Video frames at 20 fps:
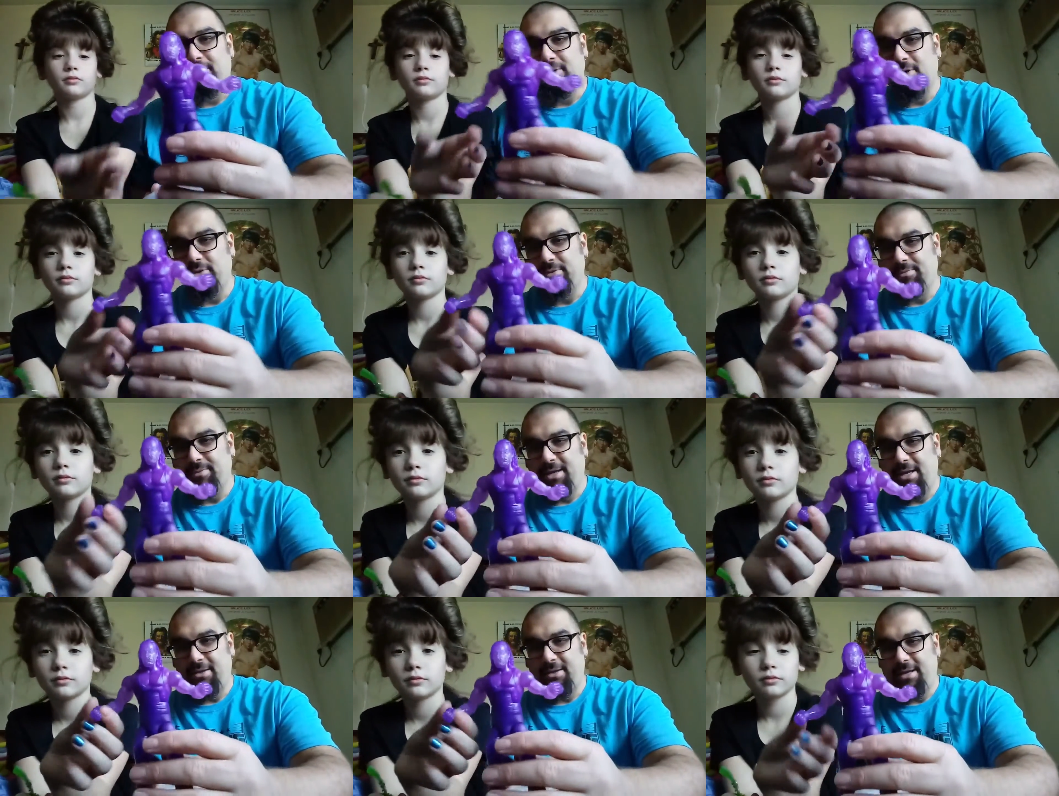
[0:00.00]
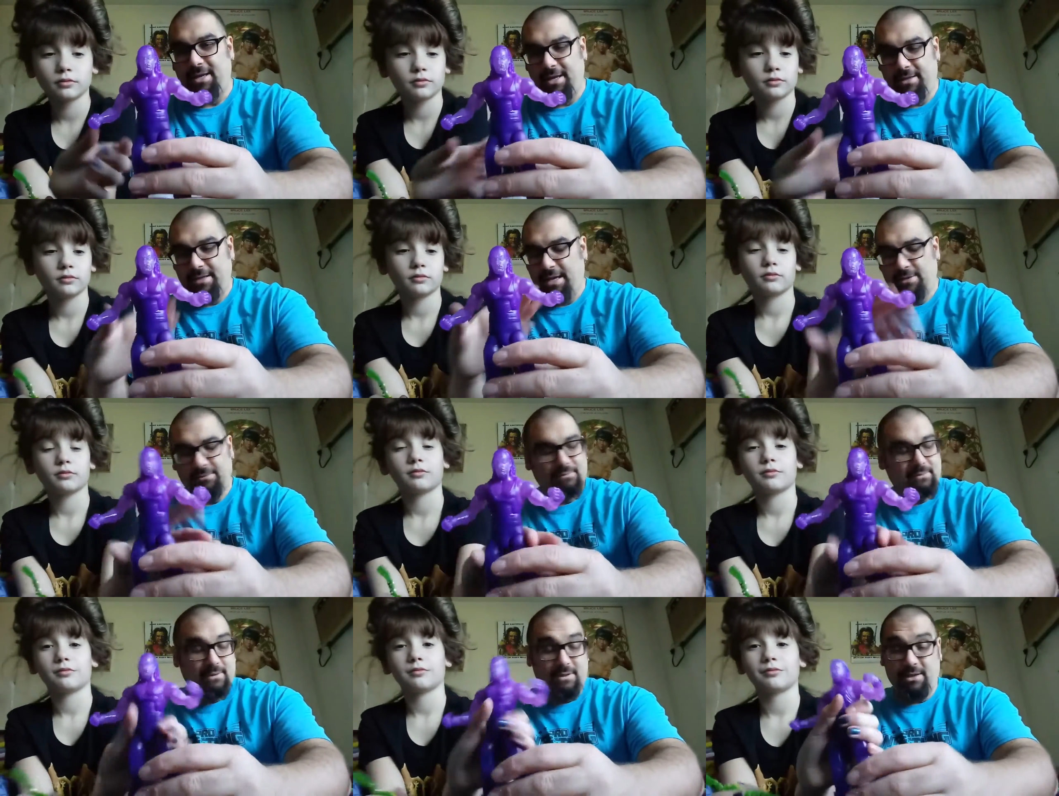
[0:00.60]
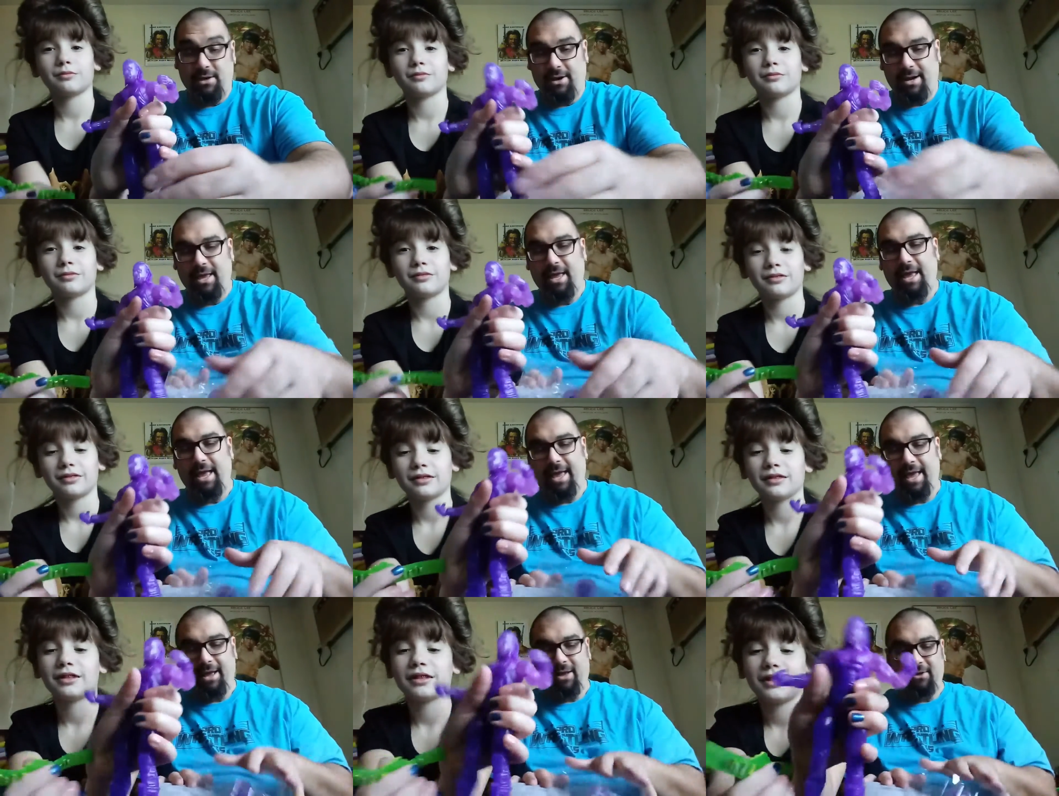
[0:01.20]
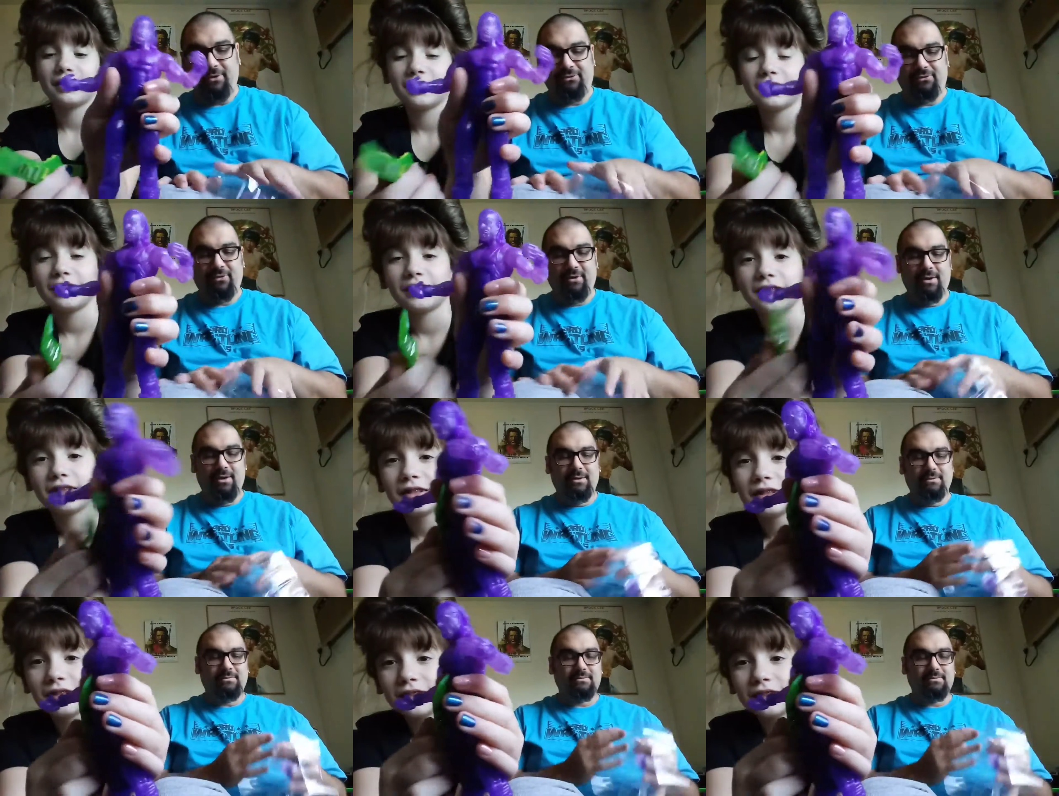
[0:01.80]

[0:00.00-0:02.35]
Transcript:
Speaker 1: Hold him, Kel. sorry, Hales.